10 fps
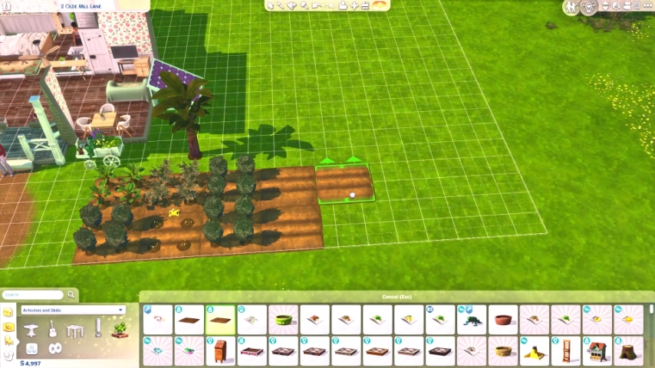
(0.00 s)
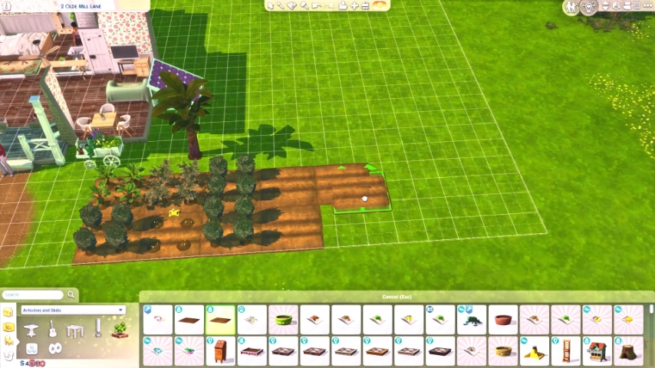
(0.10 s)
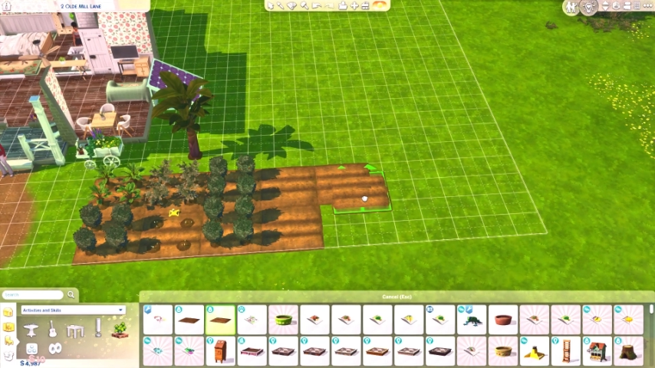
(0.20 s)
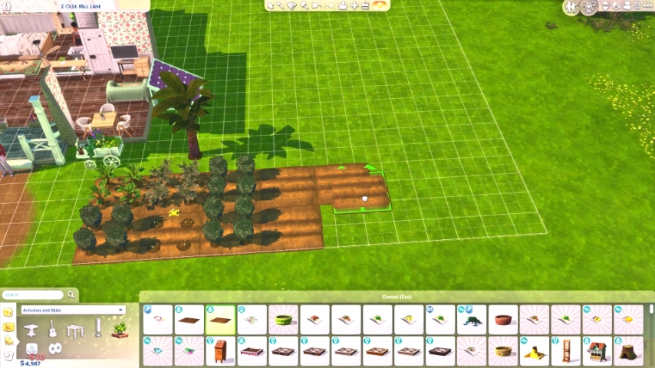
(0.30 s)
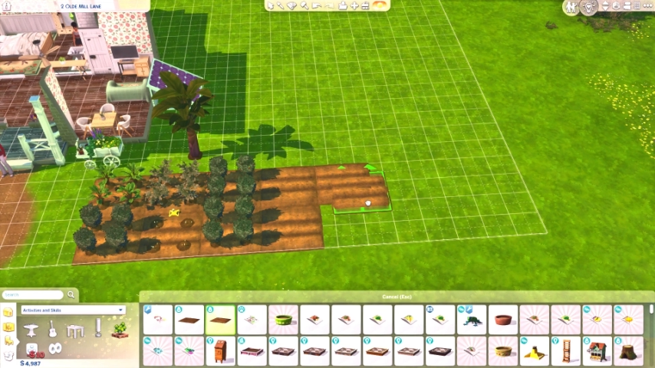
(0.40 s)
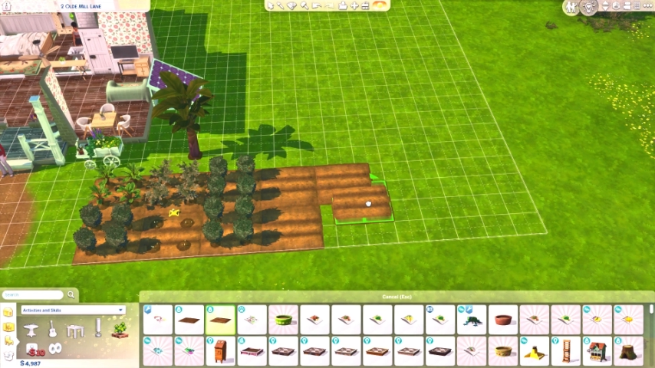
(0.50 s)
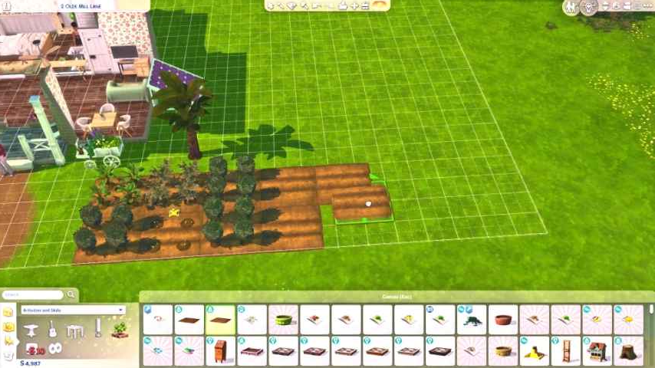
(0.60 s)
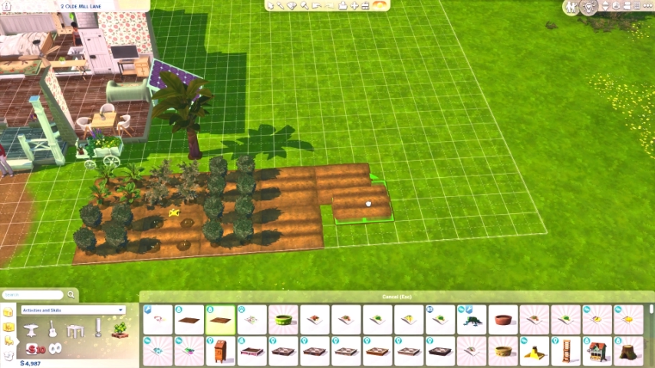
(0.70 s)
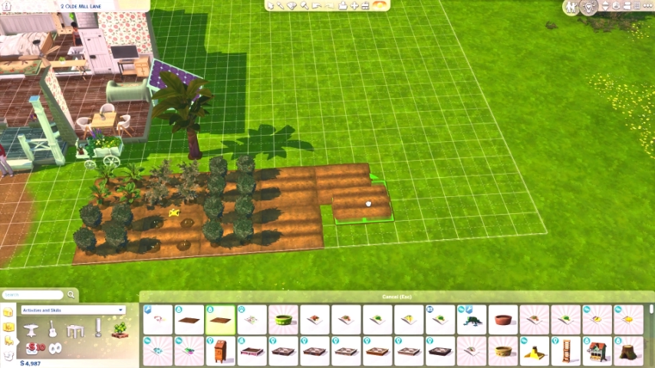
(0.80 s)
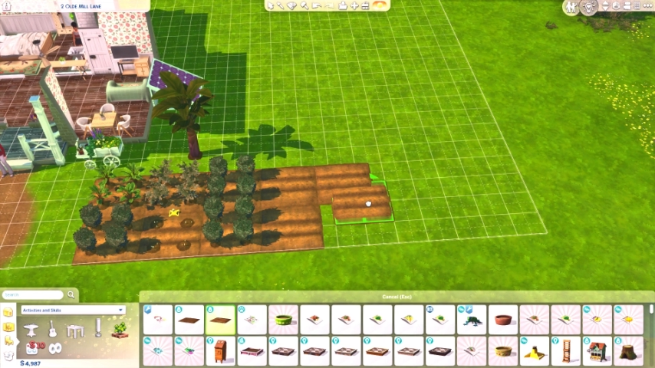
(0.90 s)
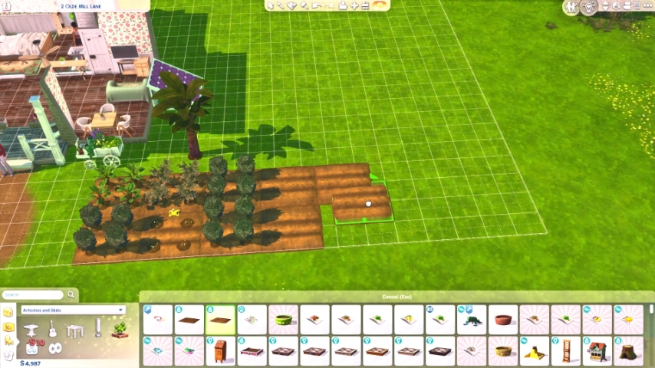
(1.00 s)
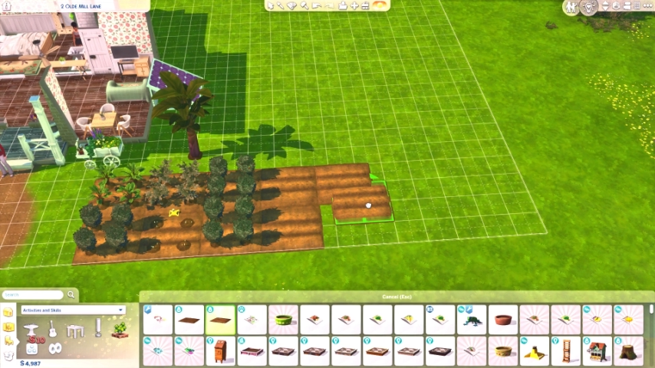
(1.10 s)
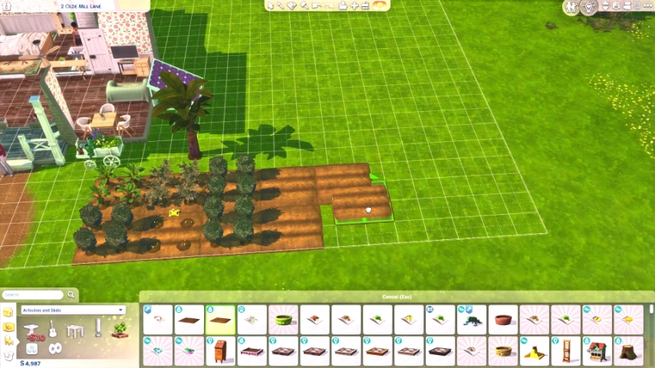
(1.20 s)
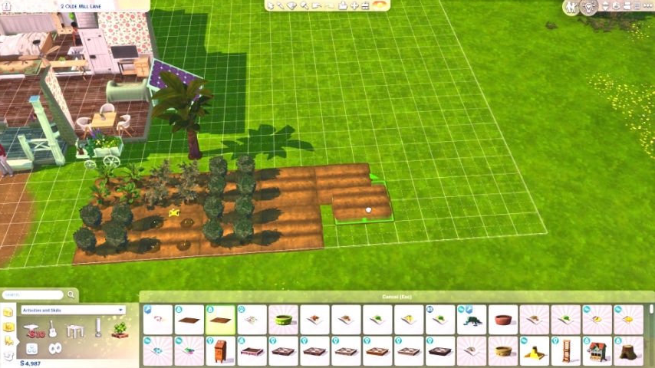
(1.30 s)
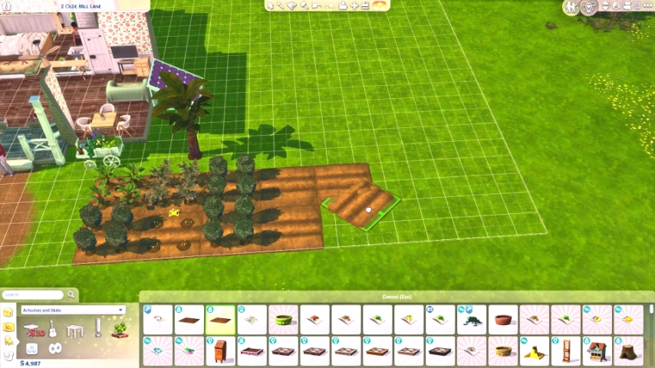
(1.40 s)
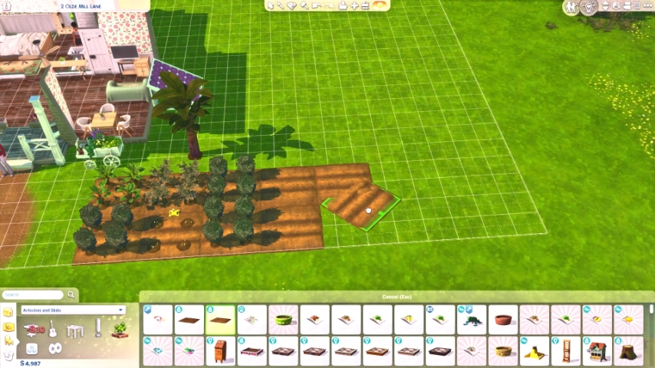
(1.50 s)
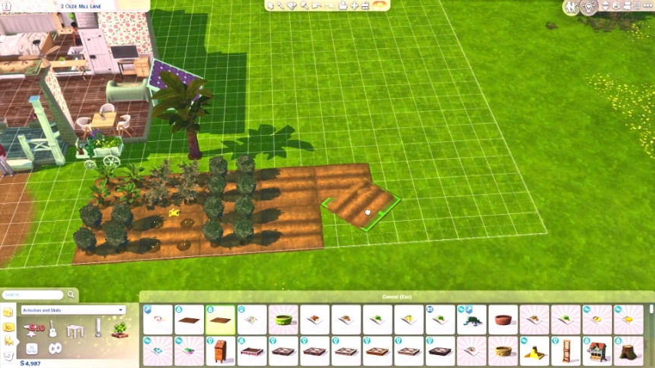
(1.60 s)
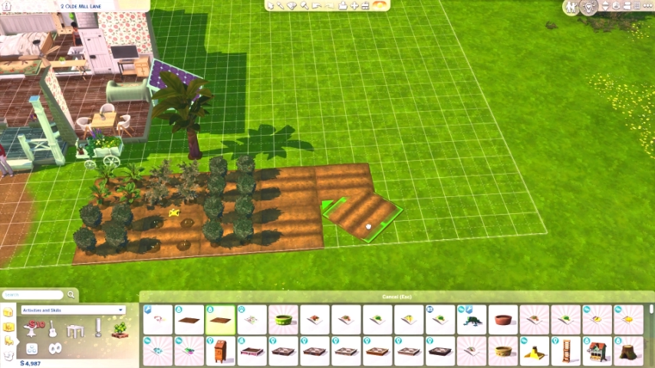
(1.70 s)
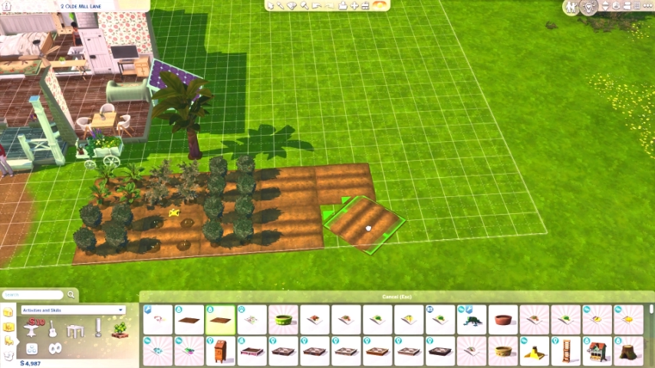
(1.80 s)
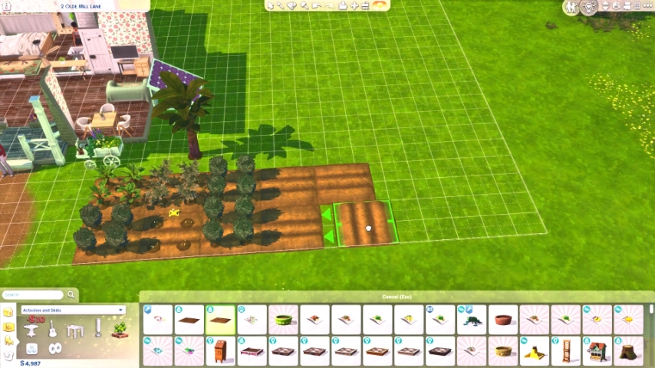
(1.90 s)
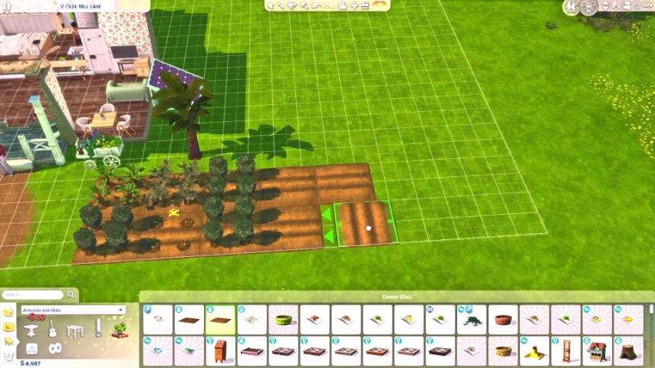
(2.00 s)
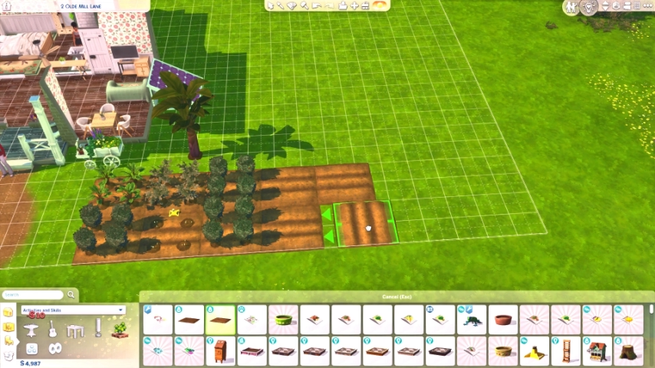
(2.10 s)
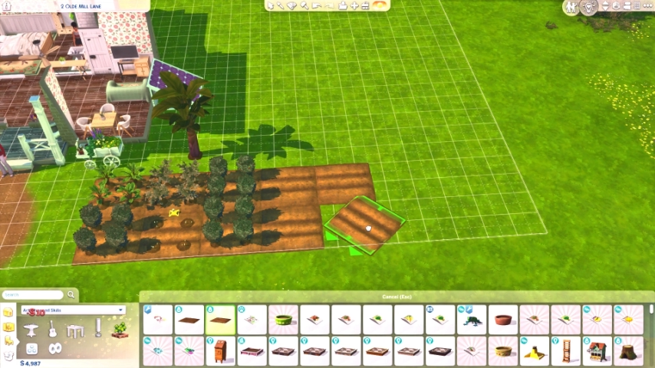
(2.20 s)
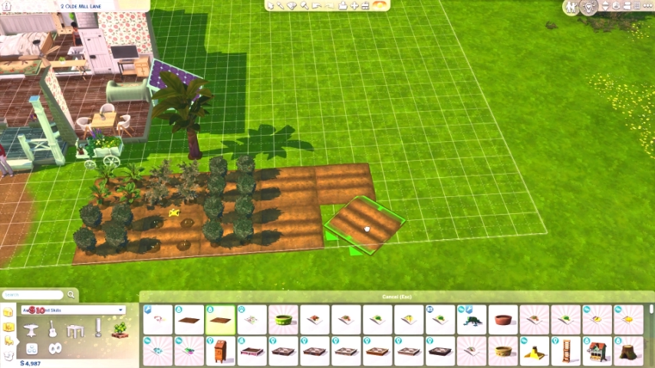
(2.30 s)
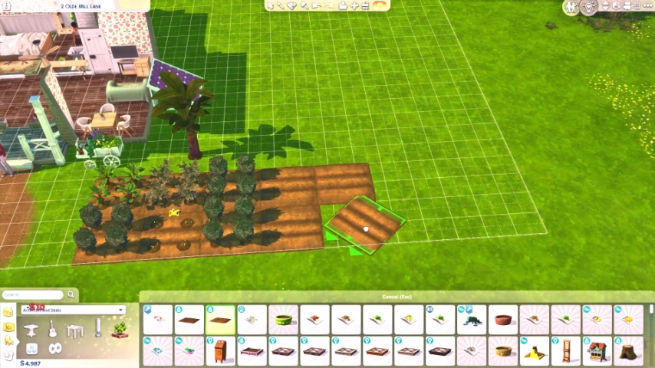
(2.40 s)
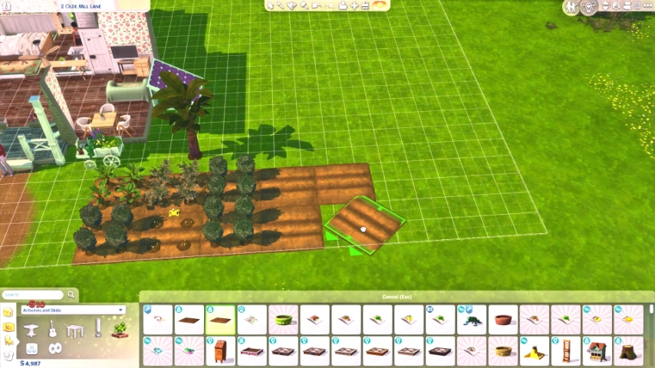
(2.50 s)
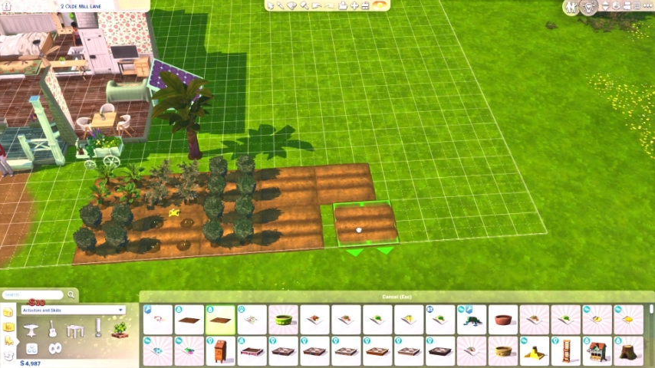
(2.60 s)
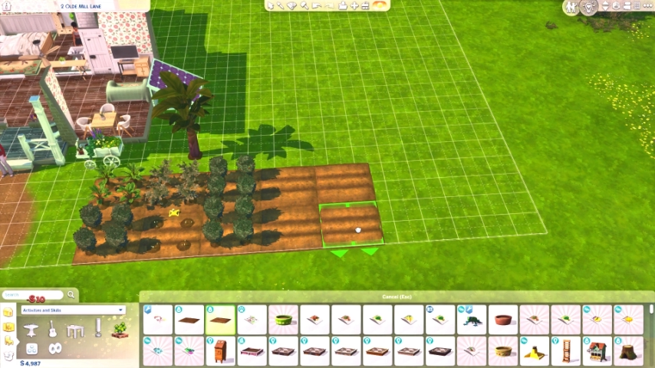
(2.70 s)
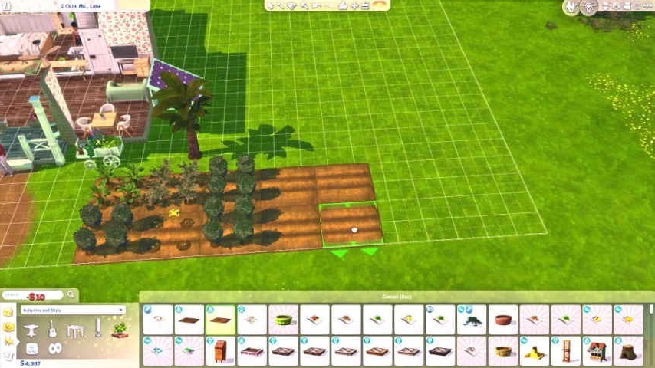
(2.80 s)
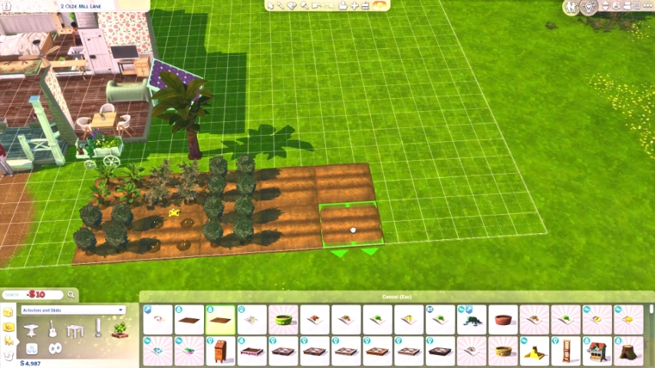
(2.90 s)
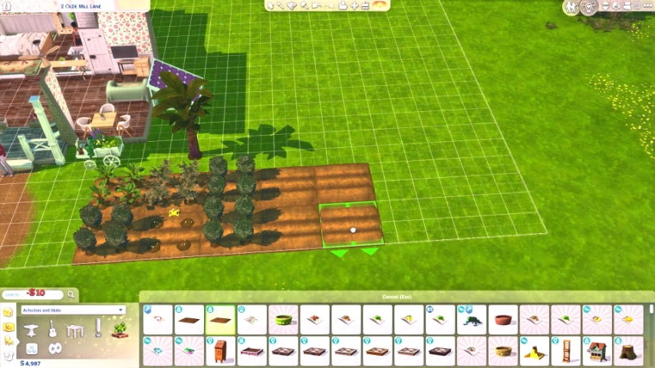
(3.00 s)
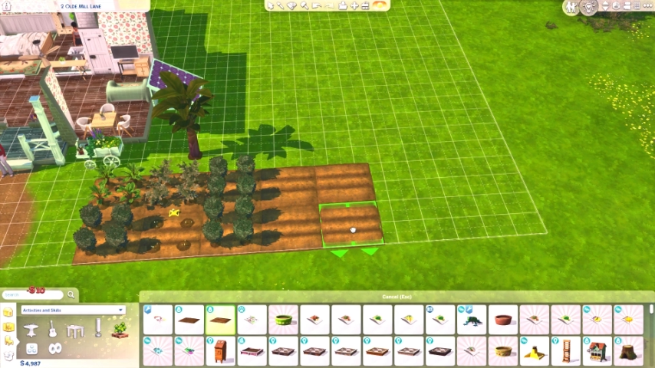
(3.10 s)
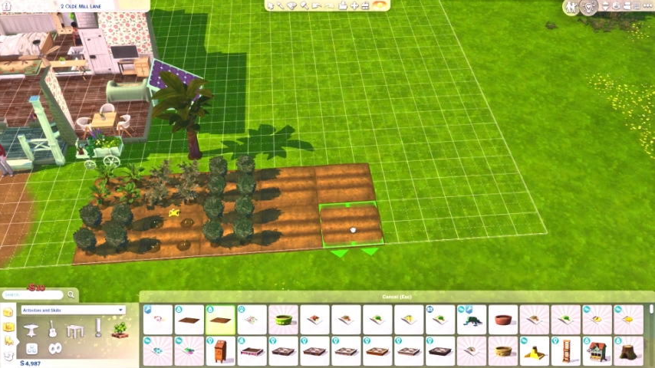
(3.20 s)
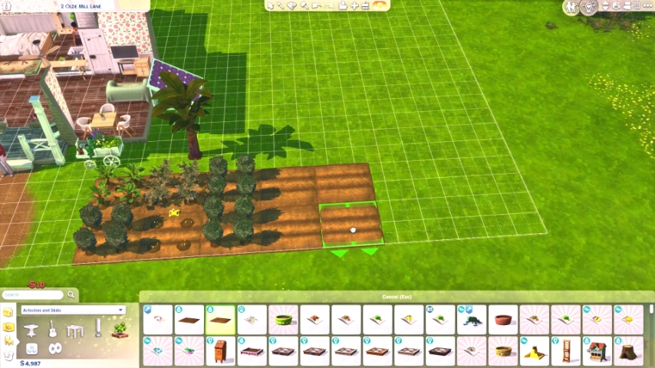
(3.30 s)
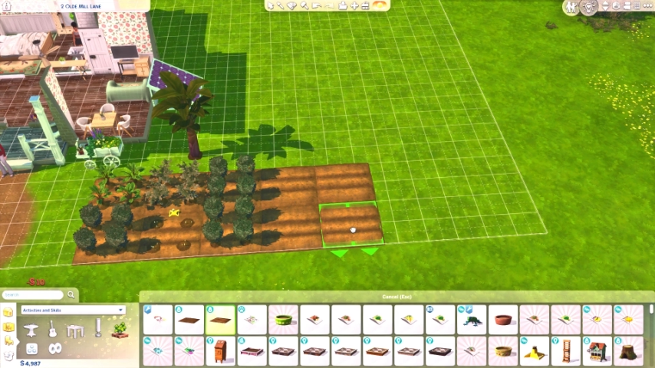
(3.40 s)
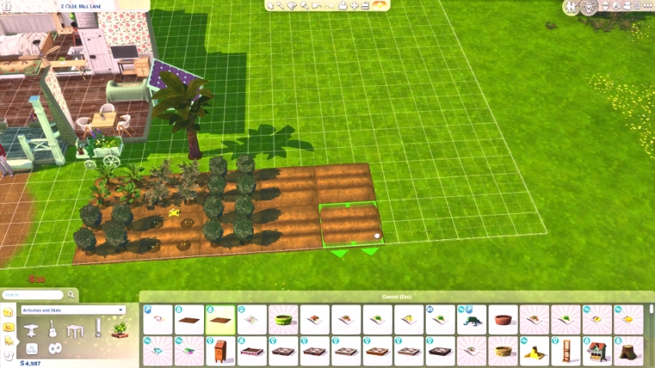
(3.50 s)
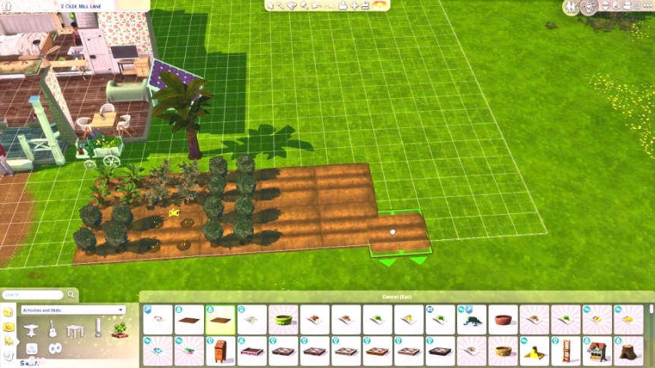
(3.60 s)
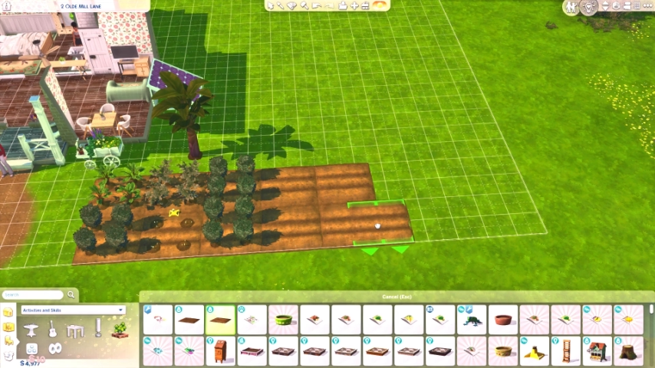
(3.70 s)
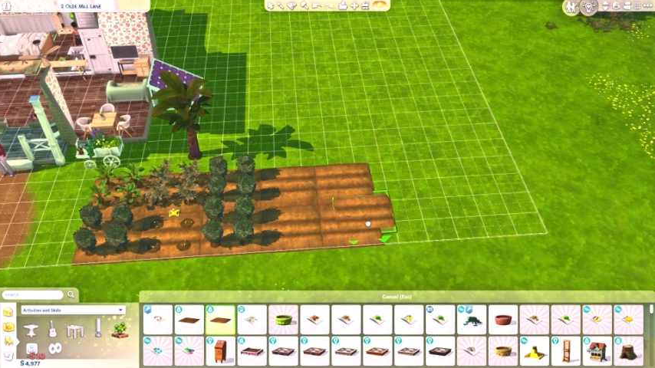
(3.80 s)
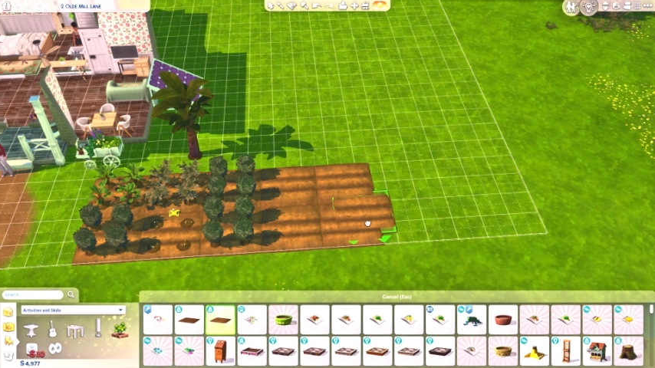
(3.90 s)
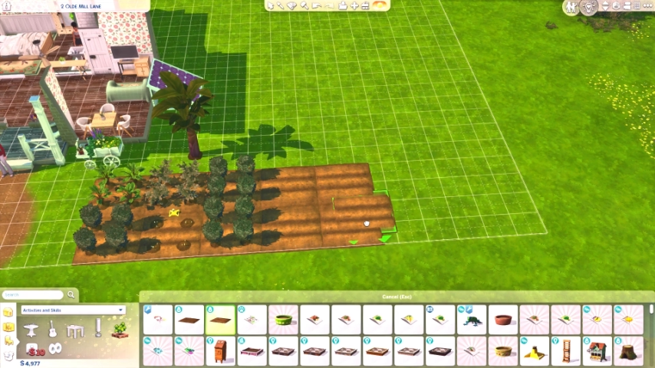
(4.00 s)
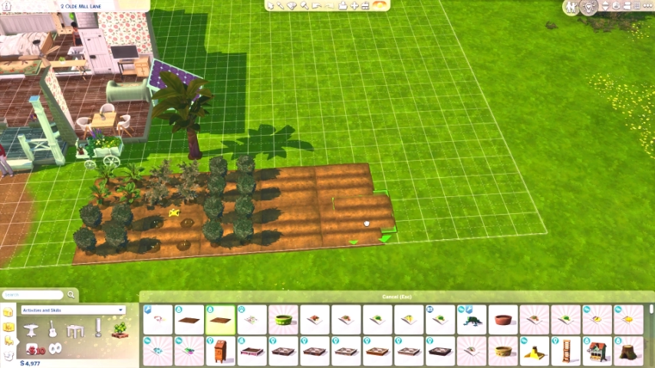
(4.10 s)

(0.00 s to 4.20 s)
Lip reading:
No face is visible, so there are no lips to read.